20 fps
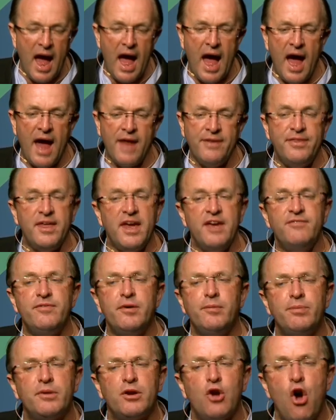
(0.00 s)
And
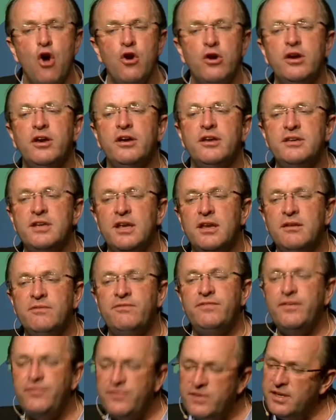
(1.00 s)
they've conquered
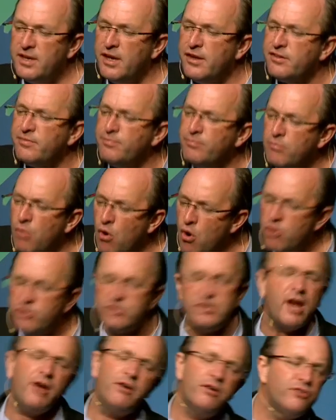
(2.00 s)
in 50 years more
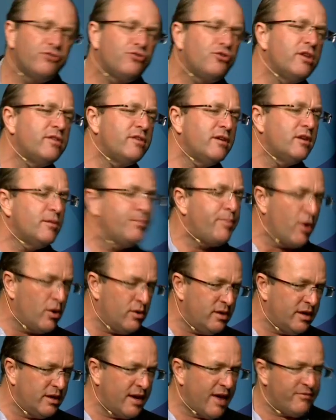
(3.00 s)
territory than
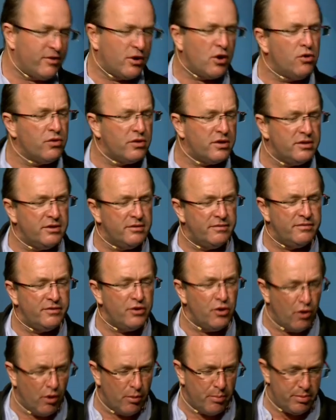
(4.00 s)
Napoleon ever conquered of
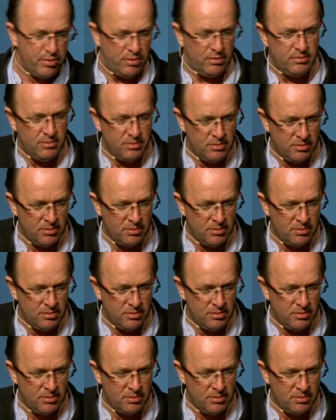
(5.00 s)
Europe.